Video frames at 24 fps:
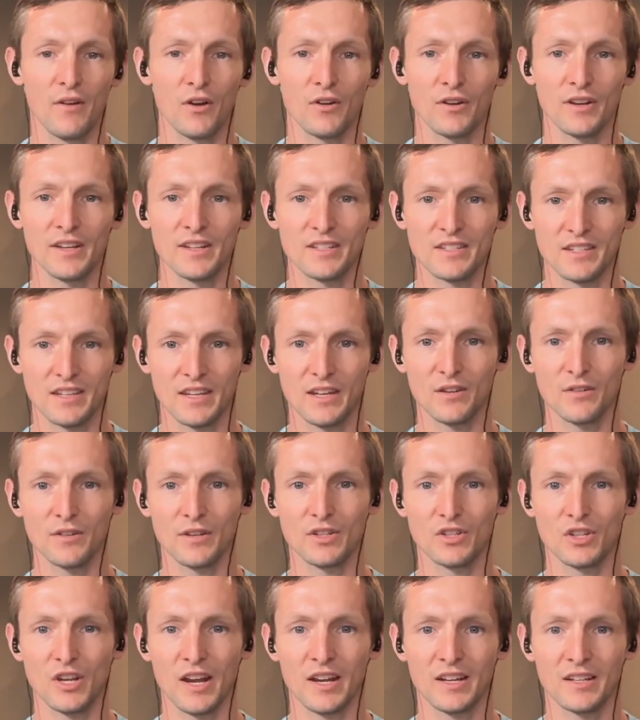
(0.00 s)
already
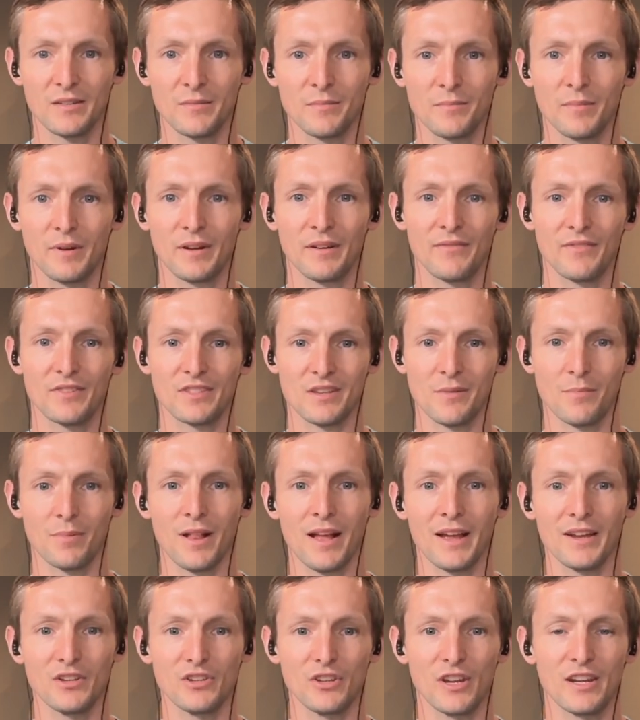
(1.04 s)
security checked, but if the
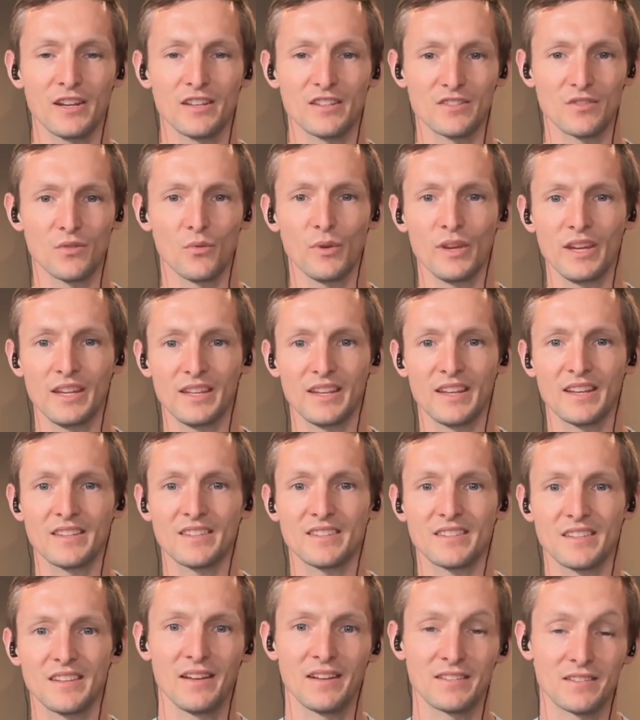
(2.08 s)
supply chain is the
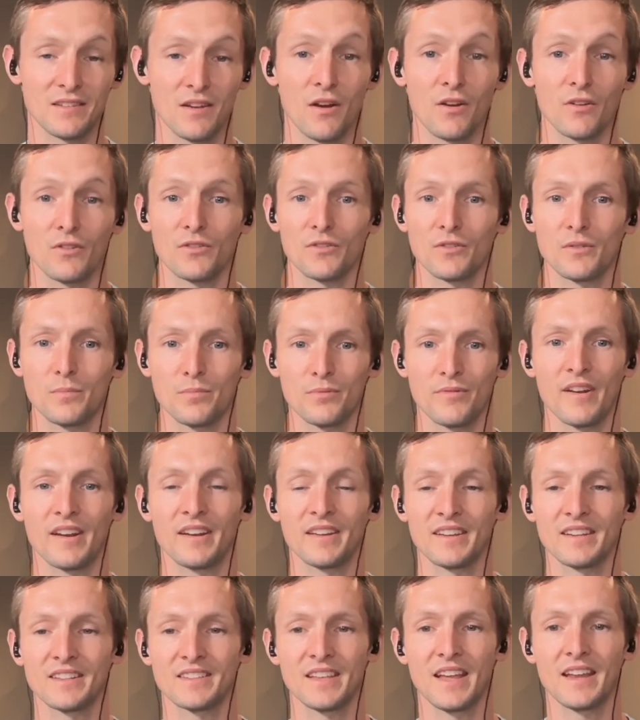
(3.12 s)
weakness, it's harder to
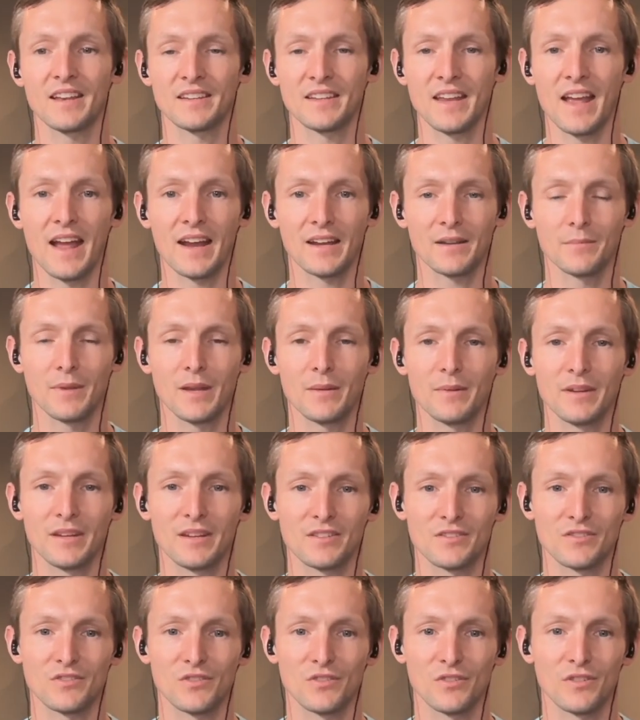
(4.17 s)
prevent against that attack maybe
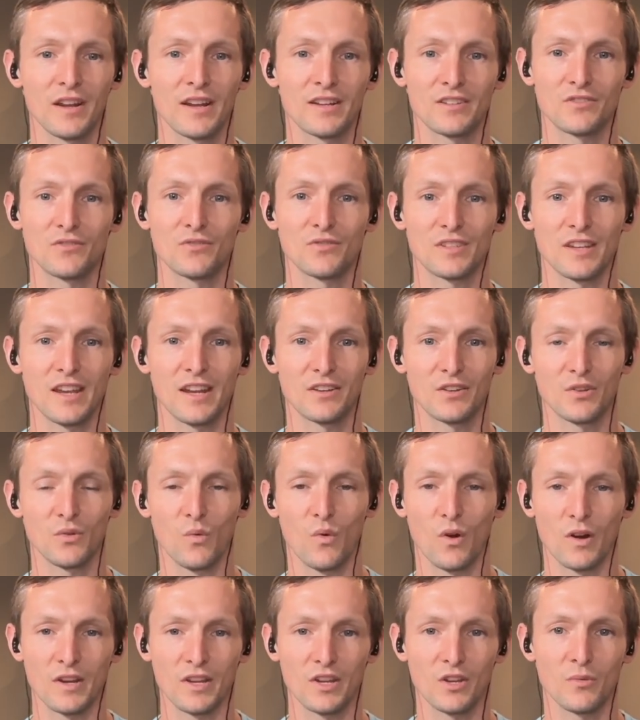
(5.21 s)
because you're, as you said, you're
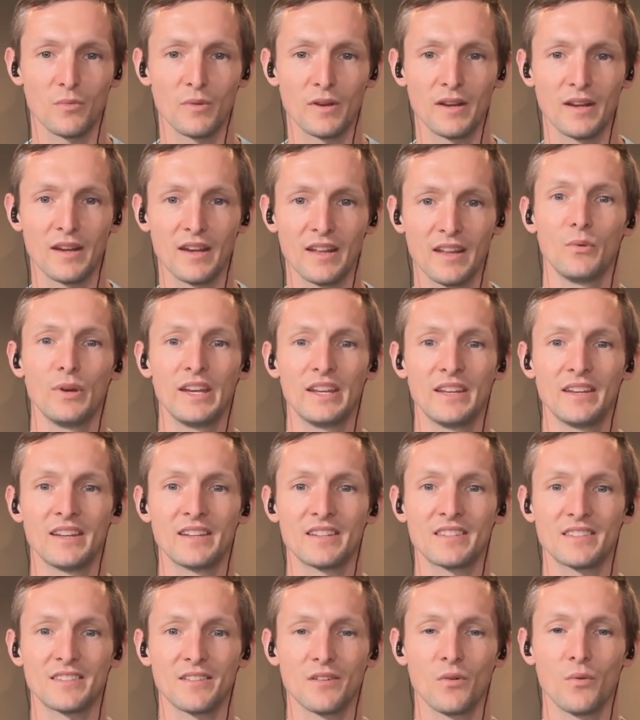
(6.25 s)
one human
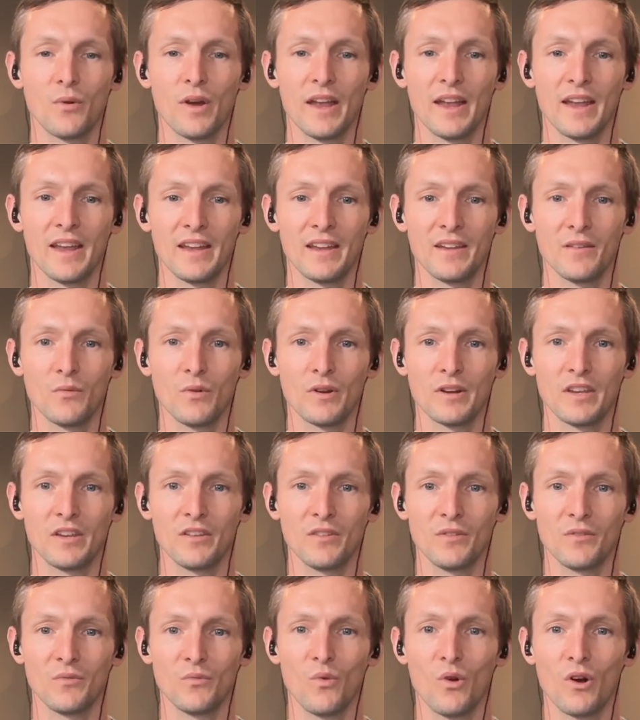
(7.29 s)
weakness away,
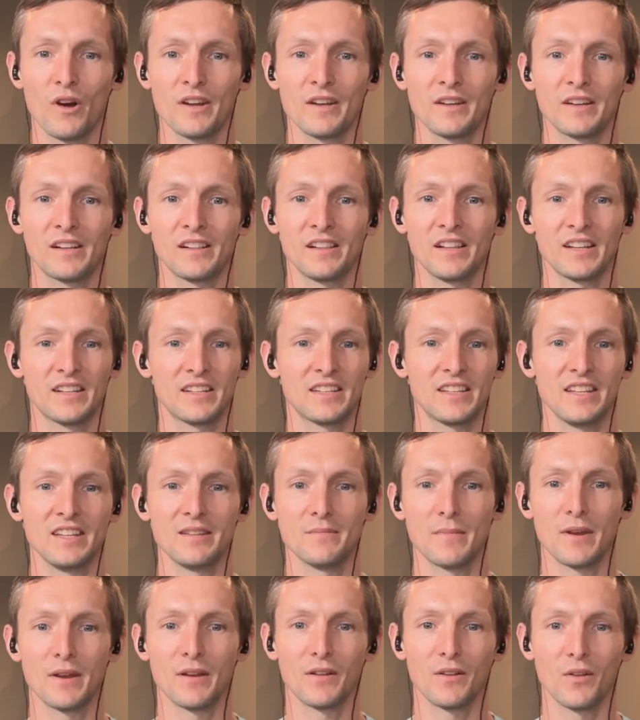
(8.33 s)
one clicked
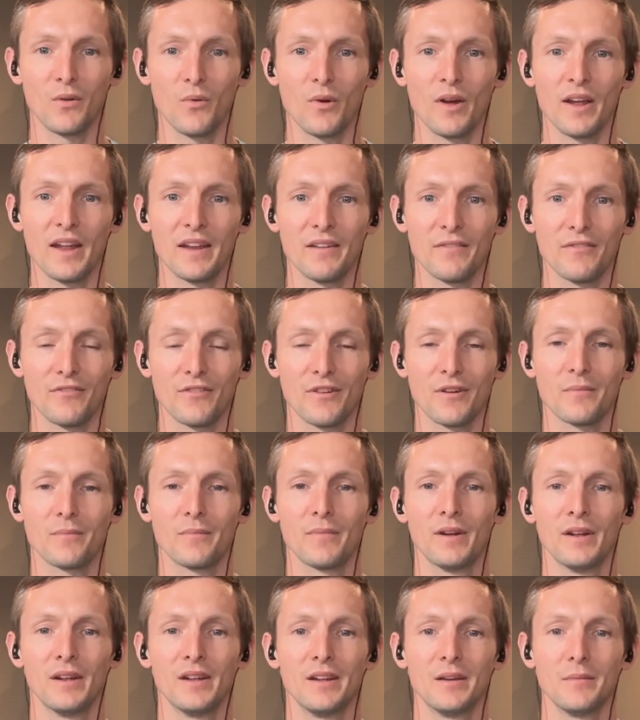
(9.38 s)
email away
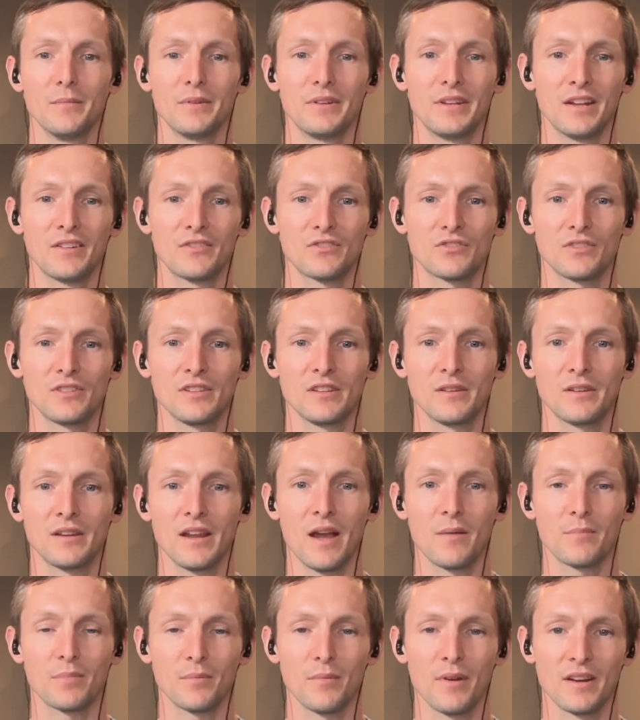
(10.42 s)
from potentially
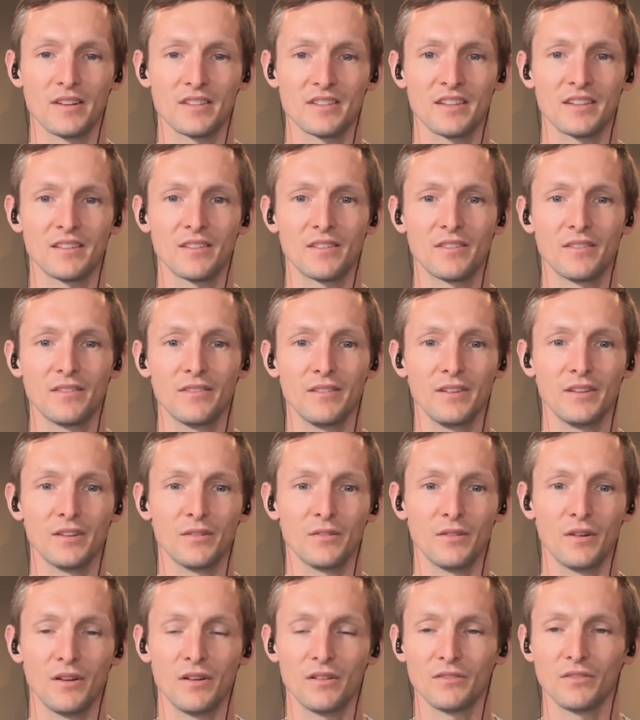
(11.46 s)
compromising,
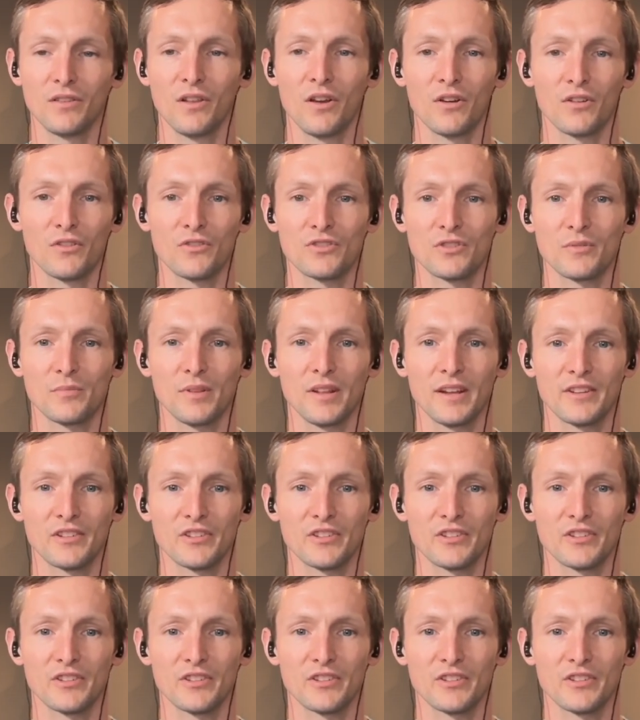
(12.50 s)
a large supply